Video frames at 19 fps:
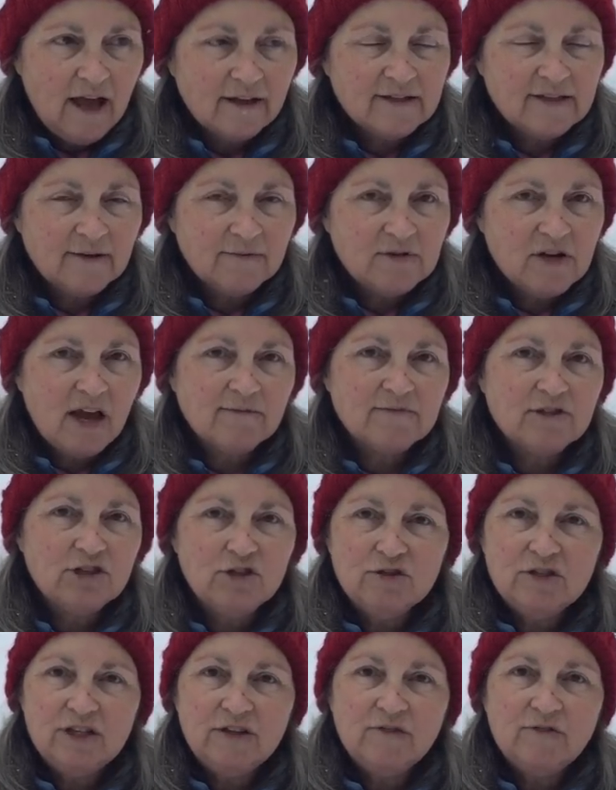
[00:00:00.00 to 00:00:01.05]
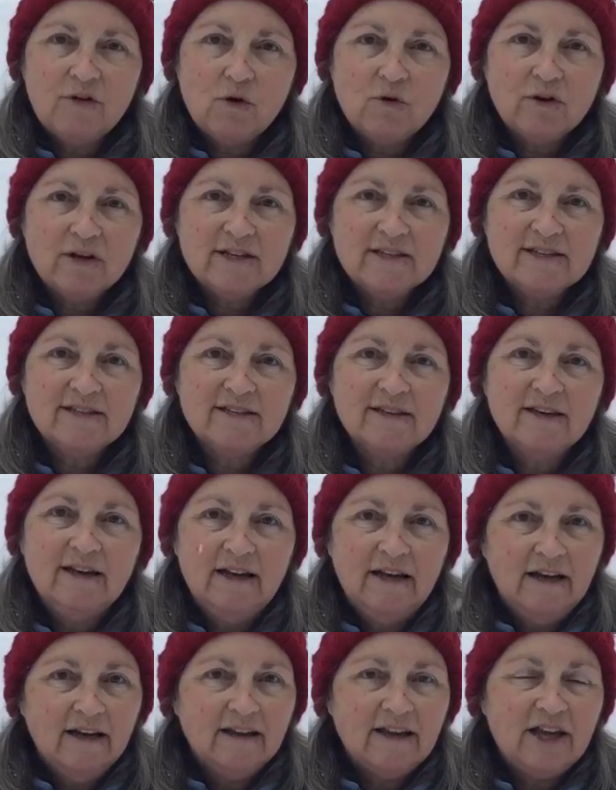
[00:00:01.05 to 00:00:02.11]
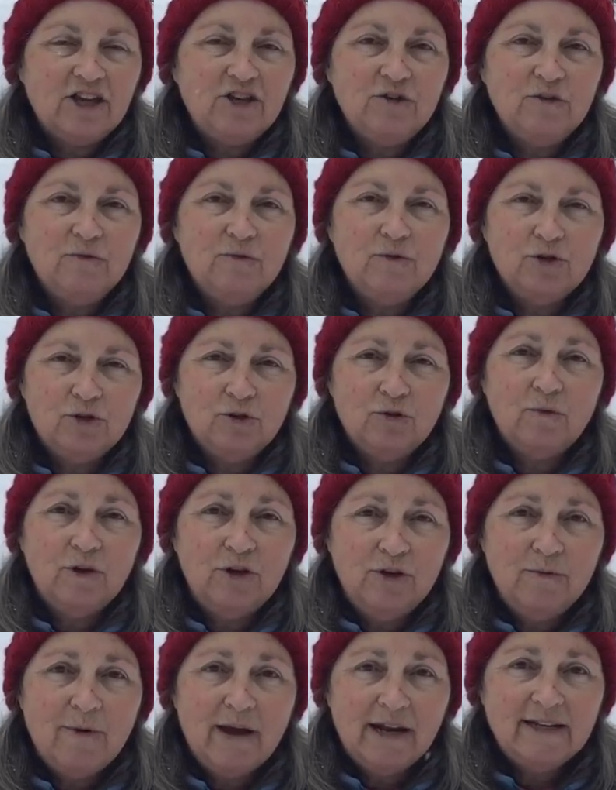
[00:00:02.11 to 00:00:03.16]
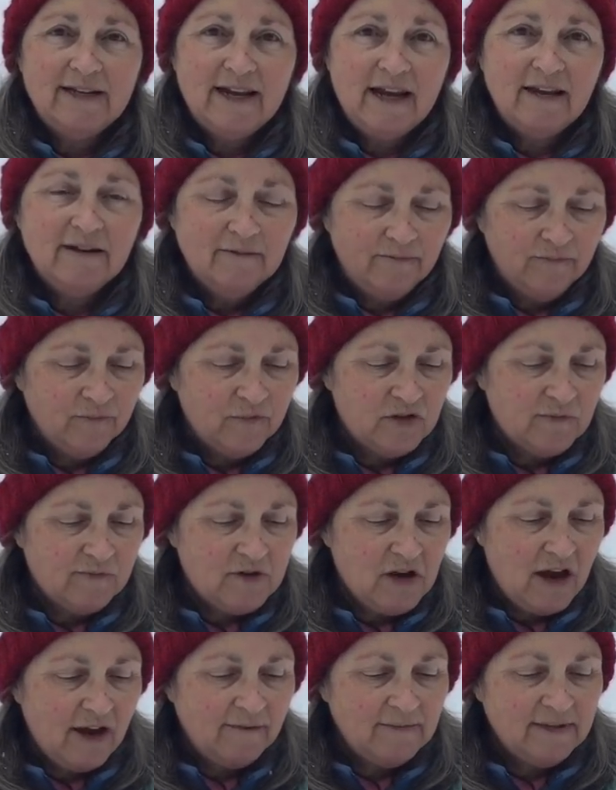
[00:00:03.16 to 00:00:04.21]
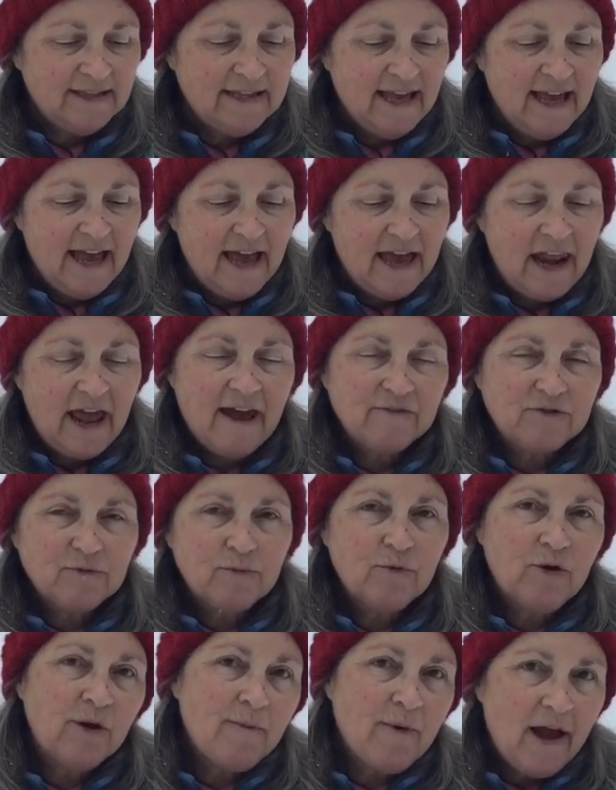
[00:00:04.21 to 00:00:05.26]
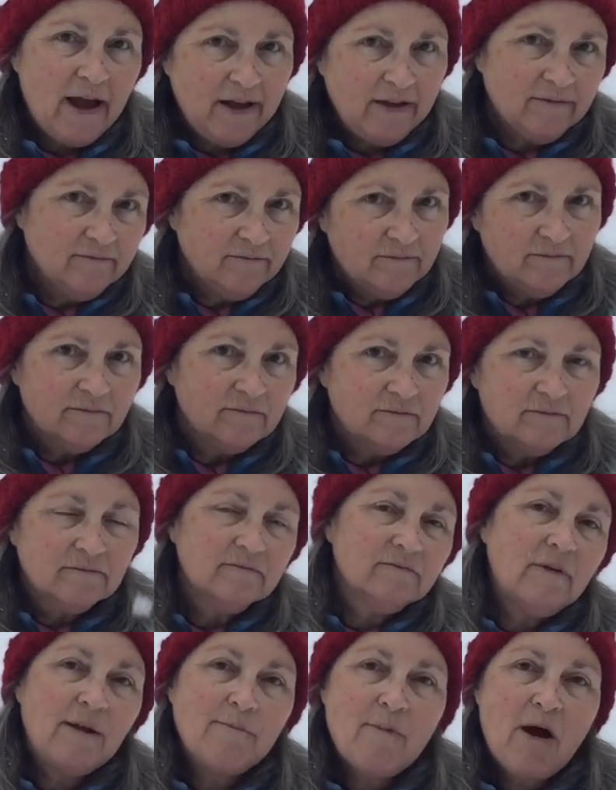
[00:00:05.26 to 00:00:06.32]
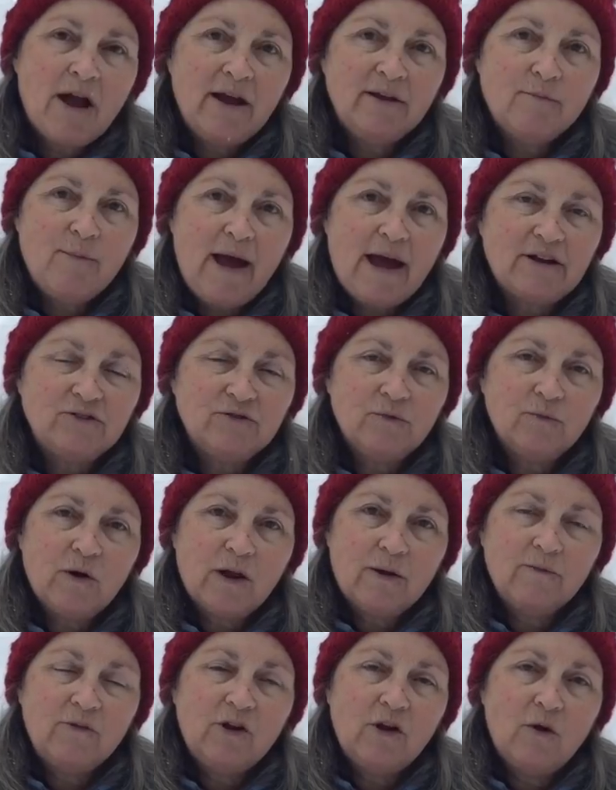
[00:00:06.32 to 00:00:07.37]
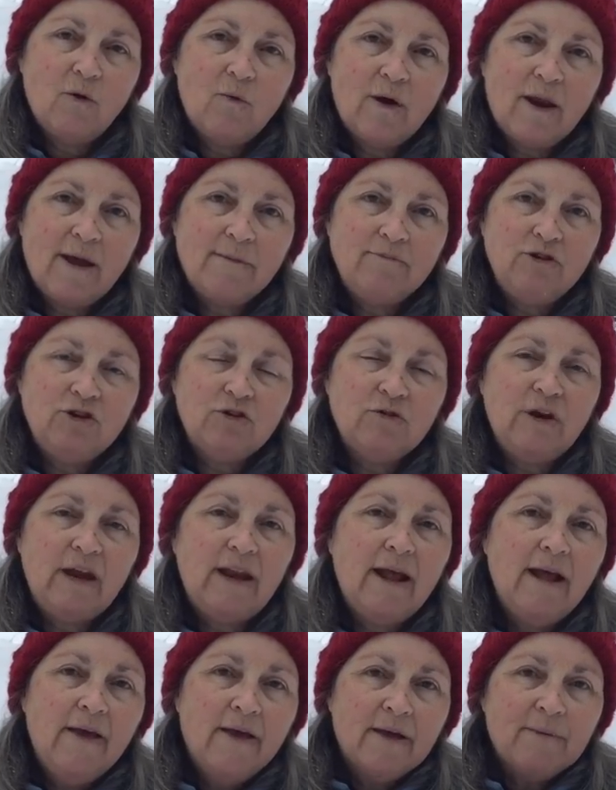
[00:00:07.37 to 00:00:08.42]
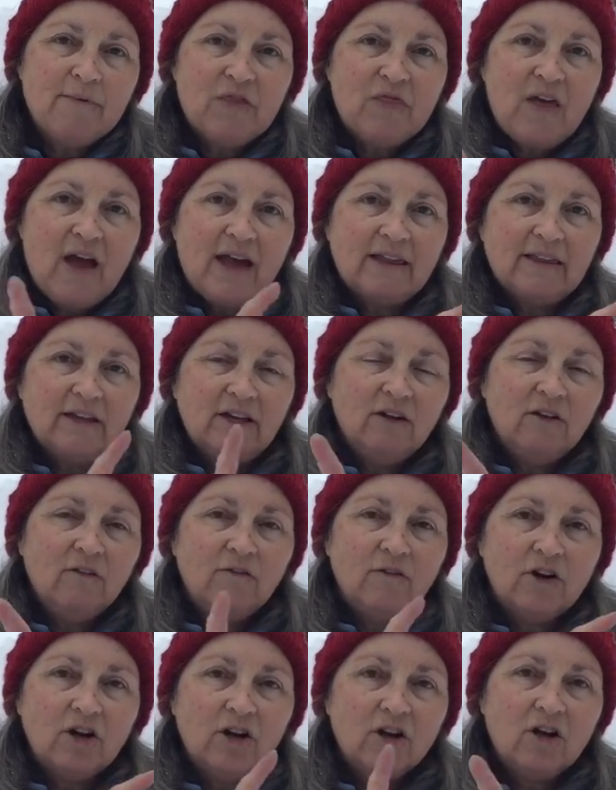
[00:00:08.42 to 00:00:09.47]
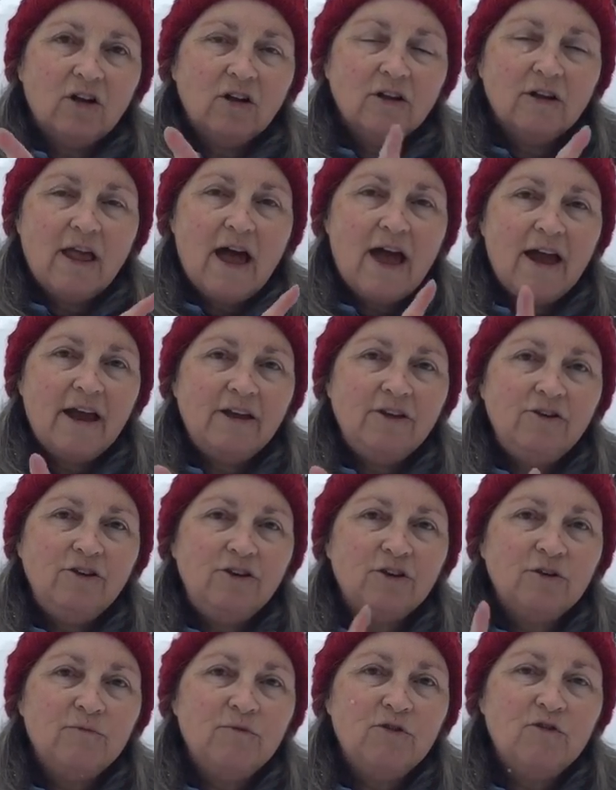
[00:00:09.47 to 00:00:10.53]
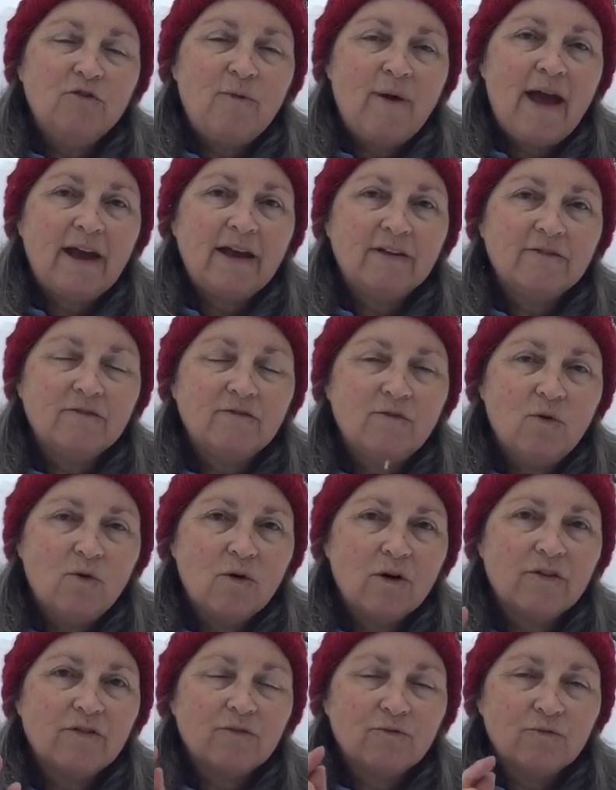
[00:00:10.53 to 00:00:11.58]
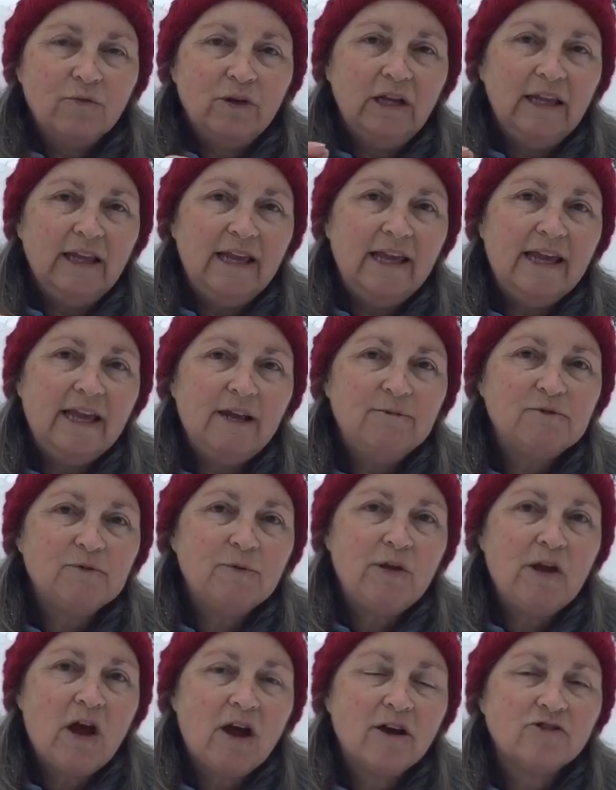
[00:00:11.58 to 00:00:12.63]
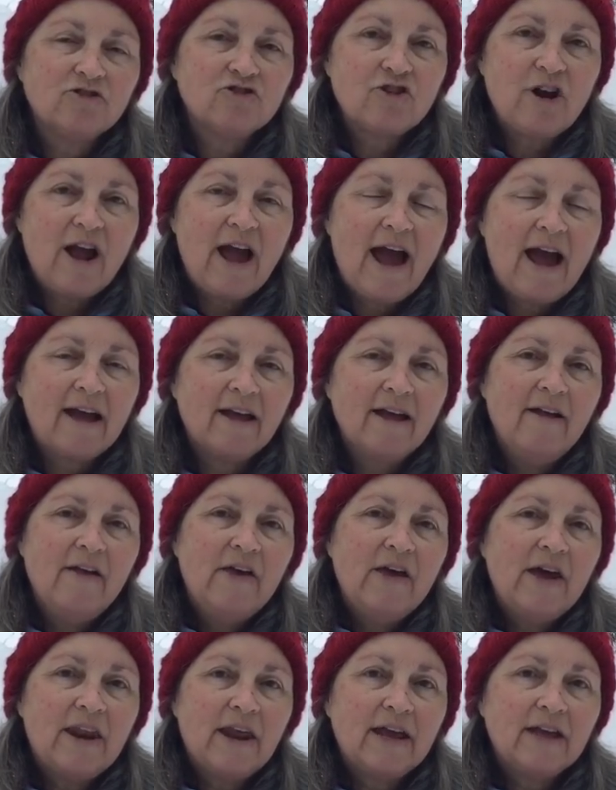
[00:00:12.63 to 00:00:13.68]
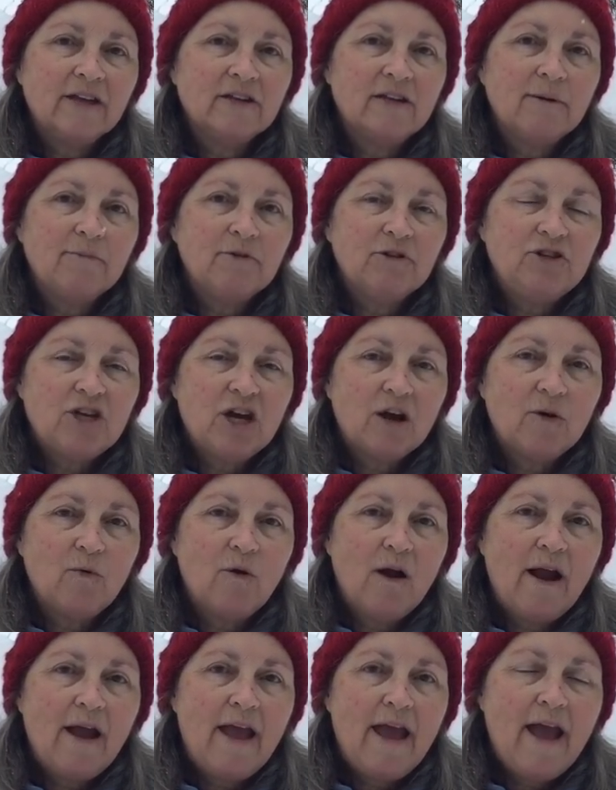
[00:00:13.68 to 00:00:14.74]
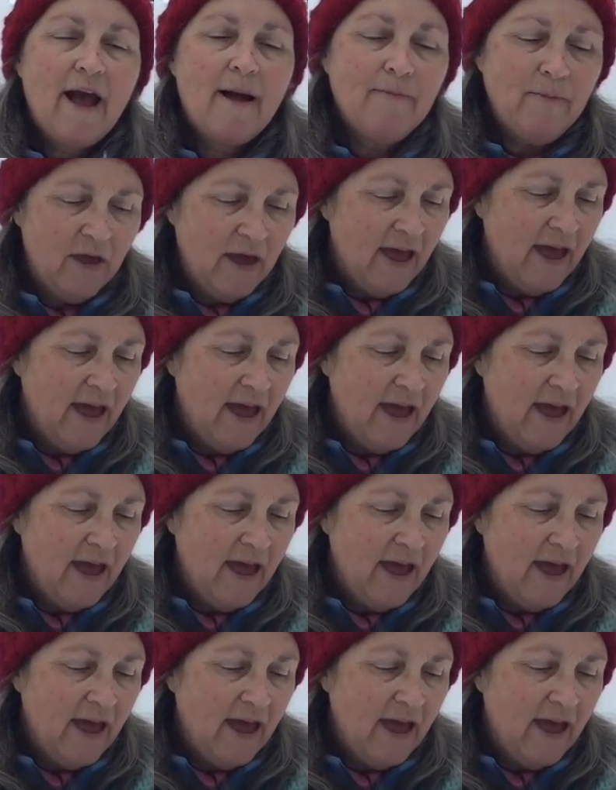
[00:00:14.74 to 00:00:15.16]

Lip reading: sometimes losing focus, like you do when you meditate sometimes, and I have to bring my mind back to what I'm doing. But that little vertical line you can move back and forth really keeps me on track, and I can double check where I am,